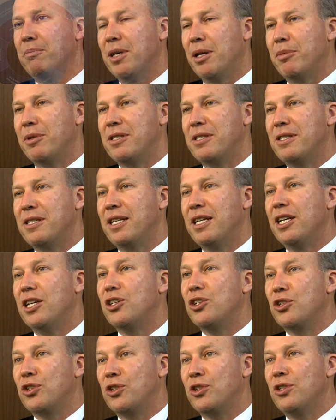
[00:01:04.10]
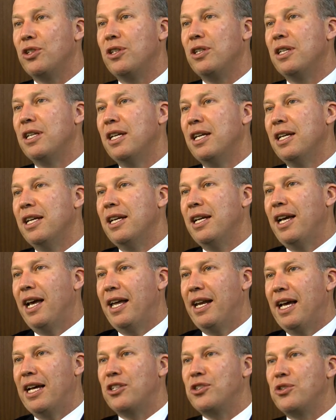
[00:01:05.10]
be able to see, internal
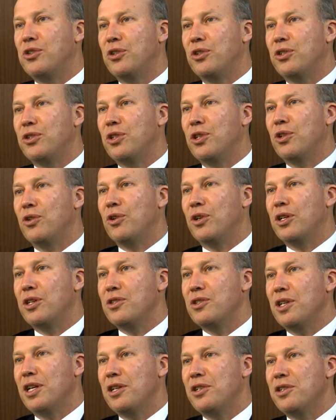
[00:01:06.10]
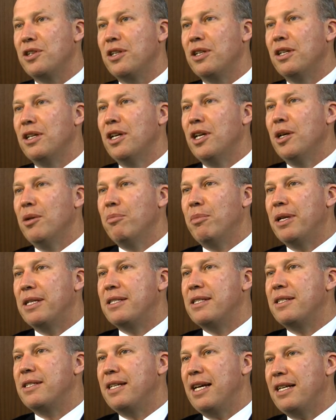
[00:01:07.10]
and external to the organization. But
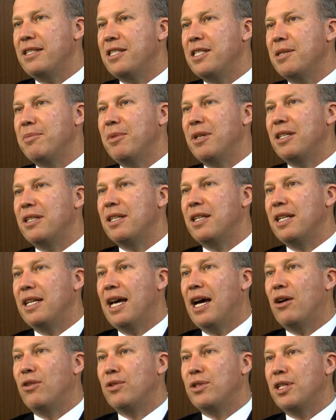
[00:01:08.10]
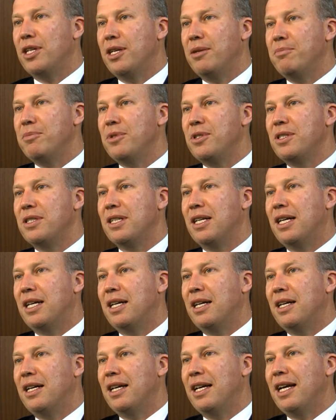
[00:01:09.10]
it's a testament to the outcomes
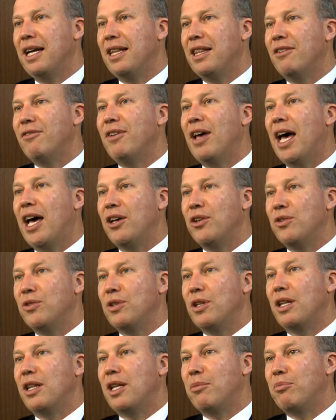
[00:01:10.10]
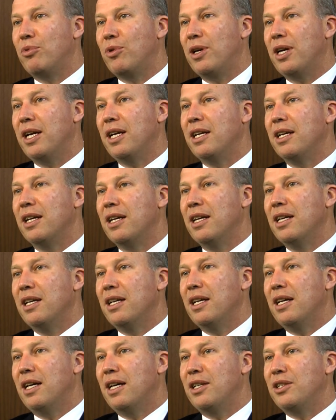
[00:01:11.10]
and the value that they bring
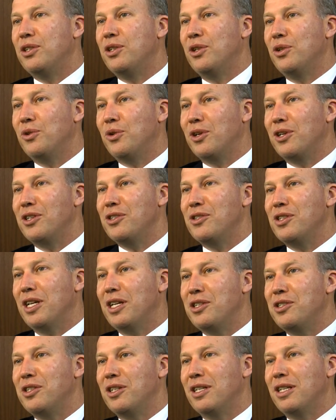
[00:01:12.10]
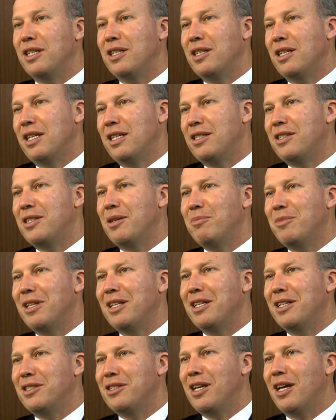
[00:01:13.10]
to the organization. And it's
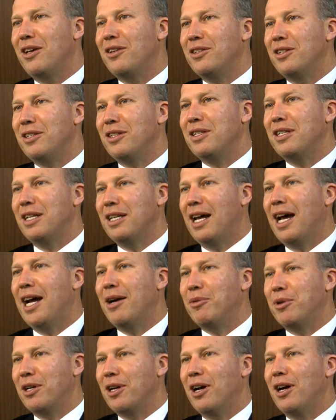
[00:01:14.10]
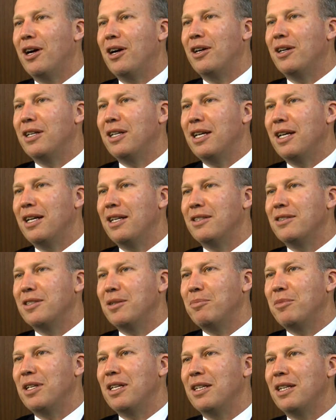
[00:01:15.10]
something that's held in high regard, and
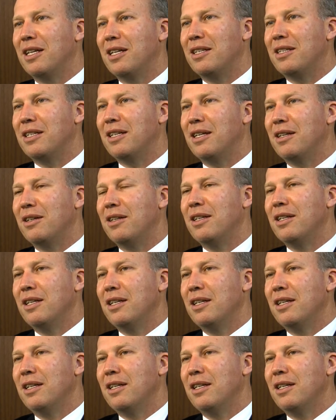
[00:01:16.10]
something that